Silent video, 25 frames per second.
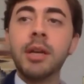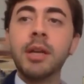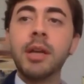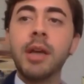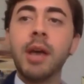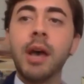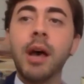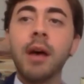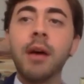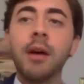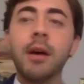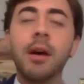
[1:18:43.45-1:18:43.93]

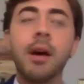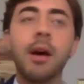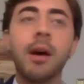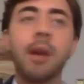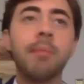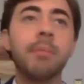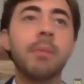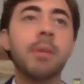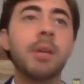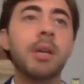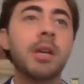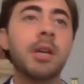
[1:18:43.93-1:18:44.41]
Yeah, um,
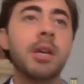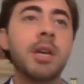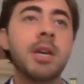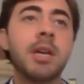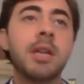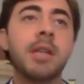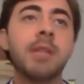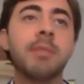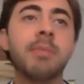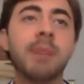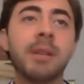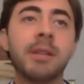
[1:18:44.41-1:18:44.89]

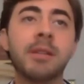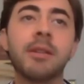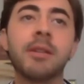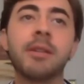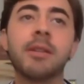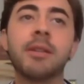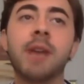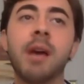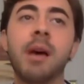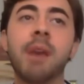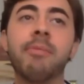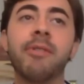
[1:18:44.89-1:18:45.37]
it depends on
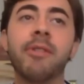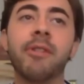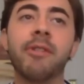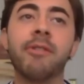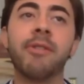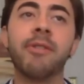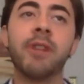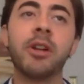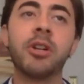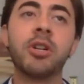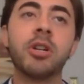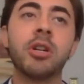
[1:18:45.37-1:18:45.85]
the type of
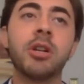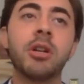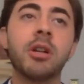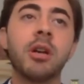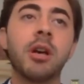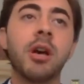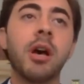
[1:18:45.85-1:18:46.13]
intervention.